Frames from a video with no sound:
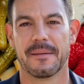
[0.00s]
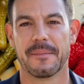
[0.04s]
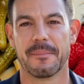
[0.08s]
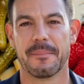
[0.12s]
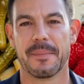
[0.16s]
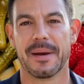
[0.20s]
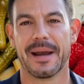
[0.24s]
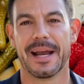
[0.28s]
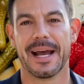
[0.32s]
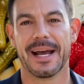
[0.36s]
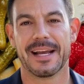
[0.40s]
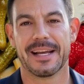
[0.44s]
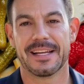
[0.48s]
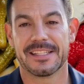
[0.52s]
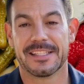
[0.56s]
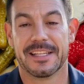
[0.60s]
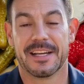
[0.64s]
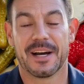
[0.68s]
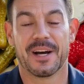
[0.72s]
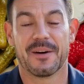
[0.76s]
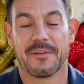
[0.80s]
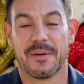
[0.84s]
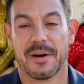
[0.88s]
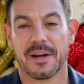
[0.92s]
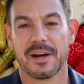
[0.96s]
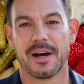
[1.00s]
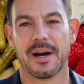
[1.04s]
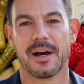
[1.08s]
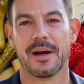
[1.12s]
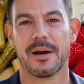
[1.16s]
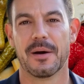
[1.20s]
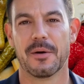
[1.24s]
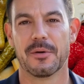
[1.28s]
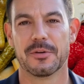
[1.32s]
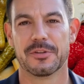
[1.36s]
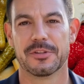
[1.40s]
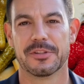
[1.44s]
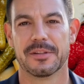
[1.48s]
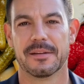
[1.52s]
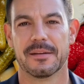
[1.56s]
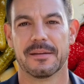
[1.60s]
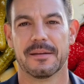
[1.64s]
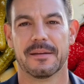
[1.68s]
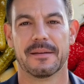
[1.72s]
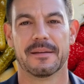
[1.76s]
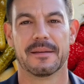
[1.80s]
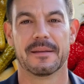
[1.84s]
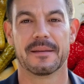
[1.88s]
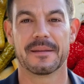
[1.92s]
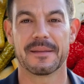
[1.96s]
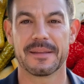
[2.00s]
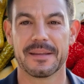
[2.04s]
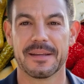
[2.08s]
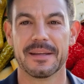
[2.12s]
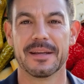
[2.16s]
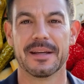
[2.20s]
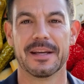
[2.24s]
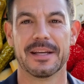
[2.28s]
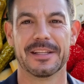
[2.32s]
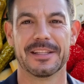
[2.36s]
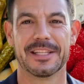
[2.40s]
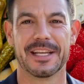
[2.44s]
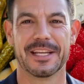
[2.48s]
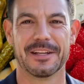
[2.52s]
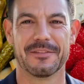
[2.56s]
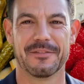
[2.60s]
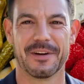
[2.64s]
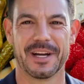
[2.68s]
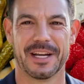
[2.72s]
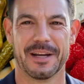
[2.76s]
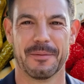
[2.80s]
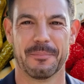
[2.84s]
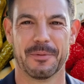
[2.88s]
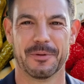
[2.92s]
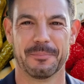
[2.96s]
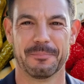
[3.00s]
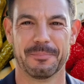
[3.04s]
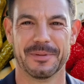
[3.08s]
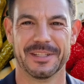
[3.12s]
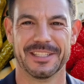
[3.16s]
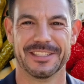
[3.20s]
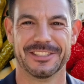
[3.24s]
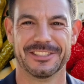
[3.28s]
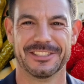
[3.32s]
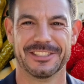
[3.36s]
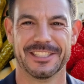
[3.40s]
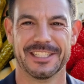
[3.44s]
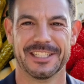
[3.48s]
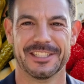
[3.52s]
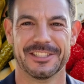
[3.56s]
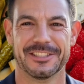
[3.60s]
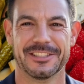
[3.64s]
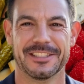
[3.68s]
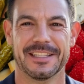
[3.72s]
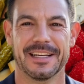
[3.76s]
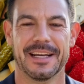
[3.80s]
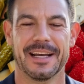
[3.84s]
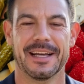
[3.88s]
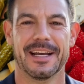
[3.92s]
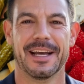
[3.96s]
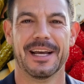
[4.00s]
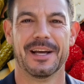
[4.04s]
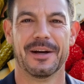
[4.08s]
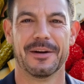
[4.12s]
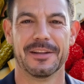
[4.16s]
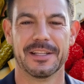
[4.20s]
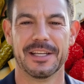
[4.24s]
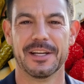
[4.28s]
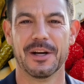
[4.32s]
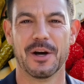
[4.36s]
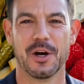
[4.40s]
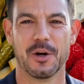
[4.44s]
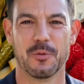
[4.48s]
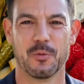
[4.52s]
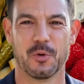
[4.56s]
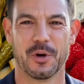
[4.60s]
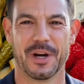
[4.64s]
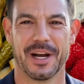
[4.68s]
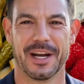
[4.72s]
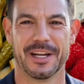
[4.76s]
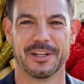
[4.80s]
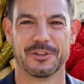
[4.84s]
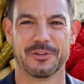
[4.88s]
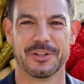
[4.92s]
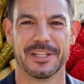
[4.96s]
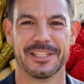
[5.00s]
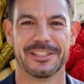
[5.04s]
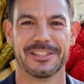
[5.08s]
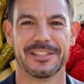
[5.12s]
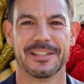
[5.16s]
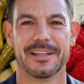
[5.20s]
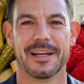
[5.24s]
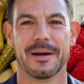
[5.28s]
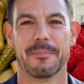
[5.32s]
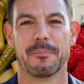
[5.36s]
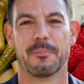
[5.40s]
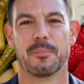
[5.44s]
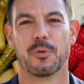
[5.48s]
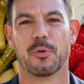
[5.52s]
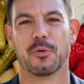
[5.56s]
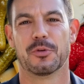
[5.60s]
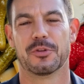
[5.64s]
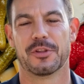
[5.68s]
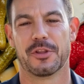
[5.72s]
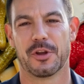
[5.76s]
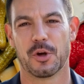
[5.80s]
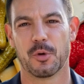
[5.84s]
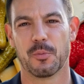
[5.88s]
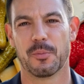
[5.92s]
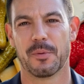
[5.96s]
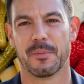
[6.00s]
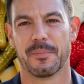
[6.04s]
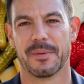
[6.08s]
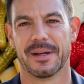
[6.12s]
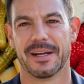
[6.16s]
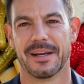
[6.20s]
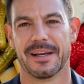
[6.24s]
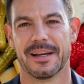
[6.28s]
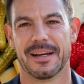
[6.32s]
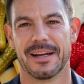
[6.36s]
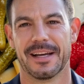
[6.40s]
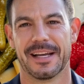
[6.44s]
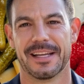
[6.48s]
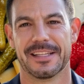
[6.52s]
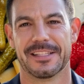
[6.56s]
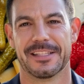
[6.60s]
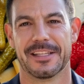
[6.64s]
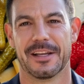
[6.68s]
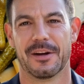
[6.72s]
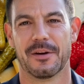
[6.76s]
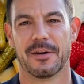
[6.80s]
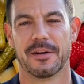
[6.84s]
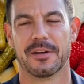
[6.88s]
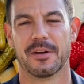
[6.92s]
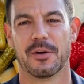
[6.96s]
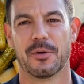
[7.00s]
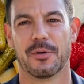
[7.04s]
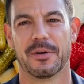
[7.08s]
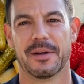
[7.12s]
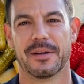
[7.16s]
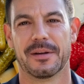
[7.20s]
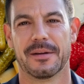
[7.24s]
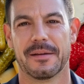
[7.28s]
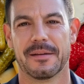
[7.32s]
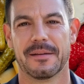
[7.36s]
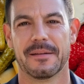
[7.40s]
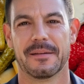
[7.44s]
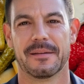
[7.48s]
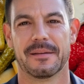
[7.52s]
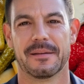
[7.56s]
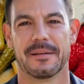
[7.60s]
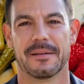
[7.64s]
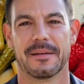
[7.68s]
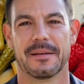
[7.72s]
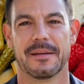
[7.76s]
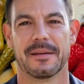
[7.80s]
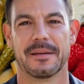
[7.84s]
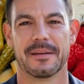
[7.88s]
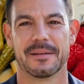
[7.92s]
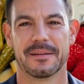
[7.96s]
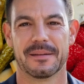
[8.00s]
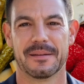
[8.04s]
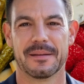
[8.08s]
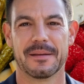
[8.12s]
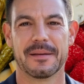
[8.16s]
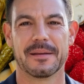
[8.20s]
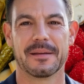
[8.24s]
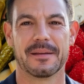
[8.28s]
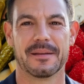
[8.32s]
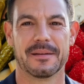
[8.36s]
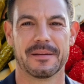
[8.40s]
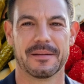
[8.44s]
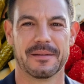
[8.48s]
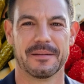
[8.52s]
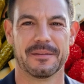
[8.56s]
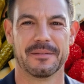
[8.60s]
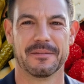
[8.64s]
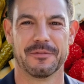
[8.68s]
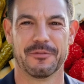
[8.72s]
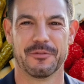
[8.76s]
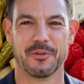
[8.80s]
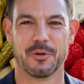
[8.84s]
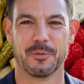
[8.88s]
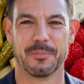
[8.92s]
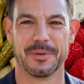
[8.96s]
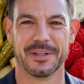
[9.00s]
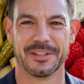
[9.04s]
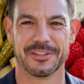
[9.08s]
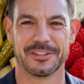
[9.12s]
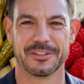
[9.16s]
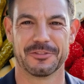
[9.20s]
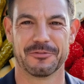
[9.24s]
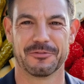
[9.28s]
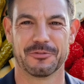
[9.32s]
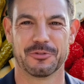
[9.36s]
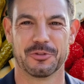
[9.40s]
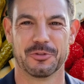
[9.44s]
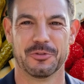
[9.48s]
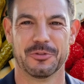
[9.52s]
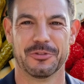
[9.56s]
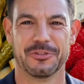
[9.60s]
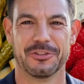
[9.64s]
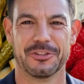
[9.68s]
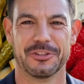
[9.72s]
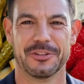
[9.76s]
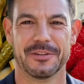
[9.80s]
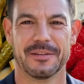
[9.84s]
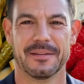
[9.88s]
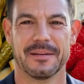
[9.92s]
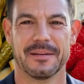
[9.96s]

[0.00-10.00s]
Bananas and avocados contain vitamin B6 and healthy carbohydrates that boost dopamine and serotonin. Fermented foods: